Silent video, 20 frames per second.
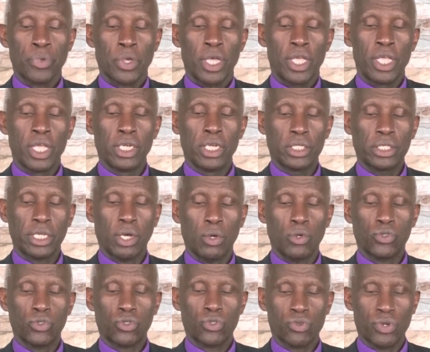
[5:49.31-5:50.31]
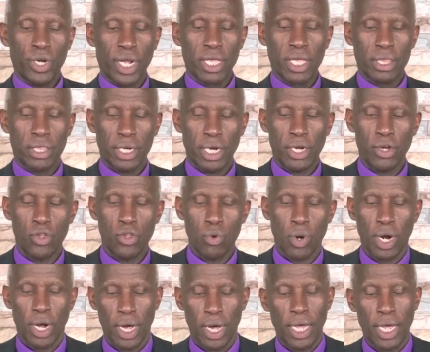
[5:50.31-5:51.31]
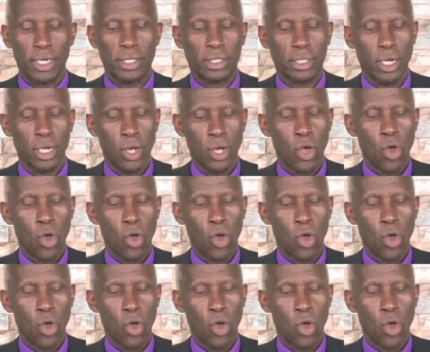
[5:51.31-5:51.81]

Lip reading: He shall strengthen your heart.